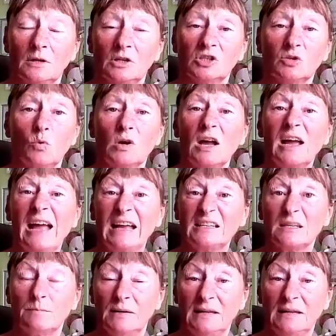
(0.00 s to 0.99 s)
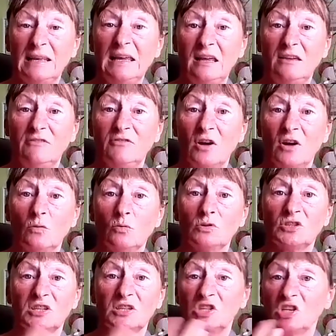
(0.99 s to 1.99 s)
So what I had to believe
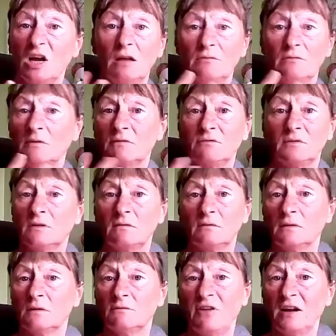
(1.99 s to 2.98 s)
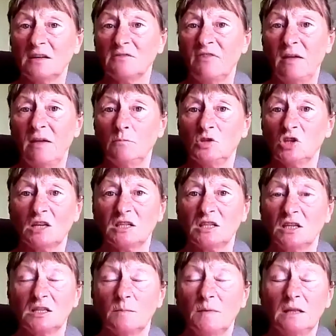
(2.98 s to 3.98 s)
was the fact of him
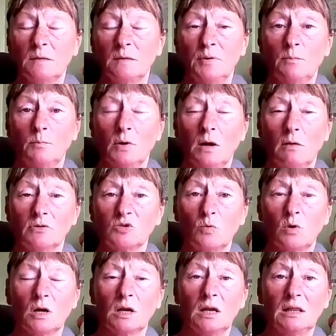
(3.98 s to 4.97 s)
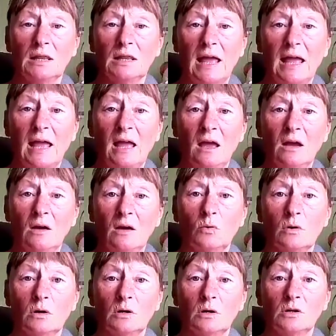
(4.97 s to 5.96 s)
chatting to me in the pub when I was working there
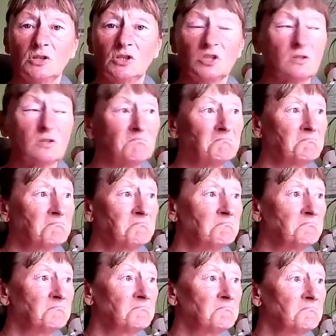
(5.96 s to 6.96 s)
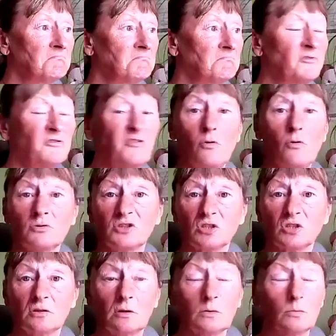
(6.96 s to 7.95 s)
was
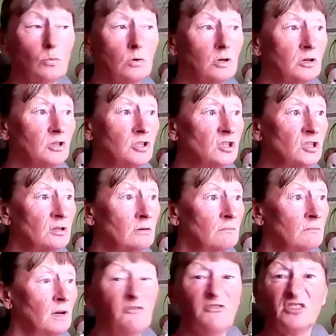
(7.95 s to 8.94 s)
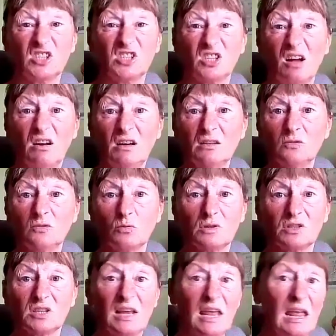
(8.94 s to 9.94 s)
false, was a facade,
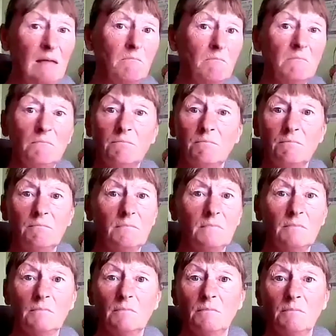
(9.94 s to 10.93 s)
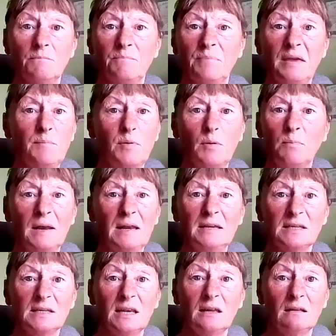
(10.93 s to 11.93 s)
was him people
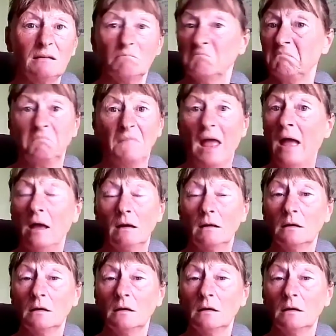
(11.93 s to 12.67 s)
pleasing? No.